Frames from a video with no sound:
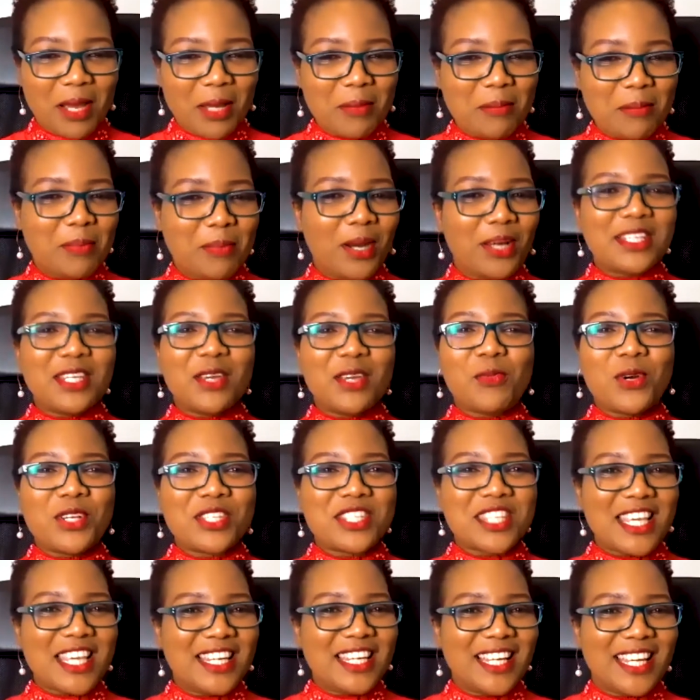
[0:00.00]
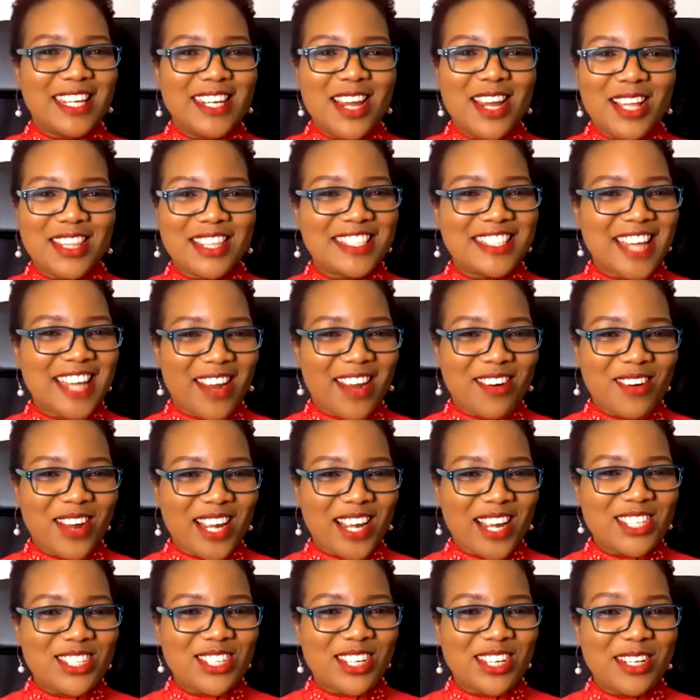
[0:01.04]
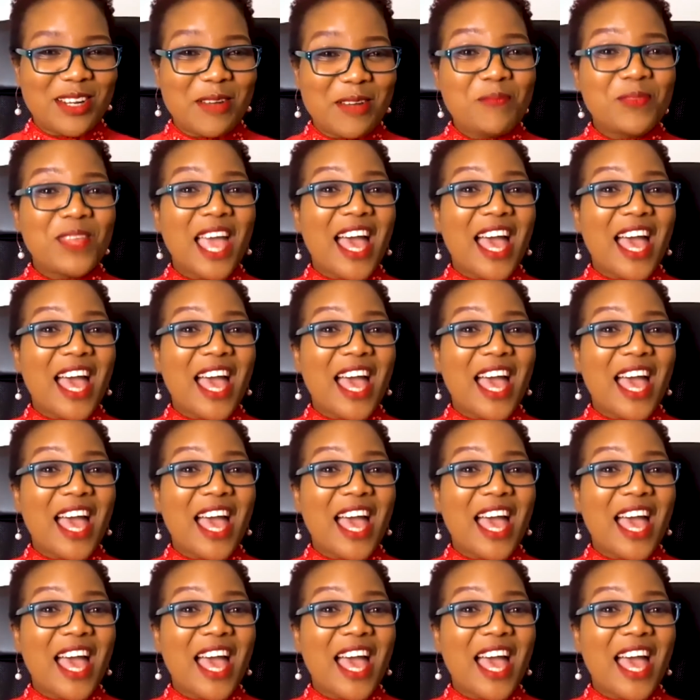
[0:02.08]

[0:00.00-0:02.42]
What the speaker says: body was in another direction.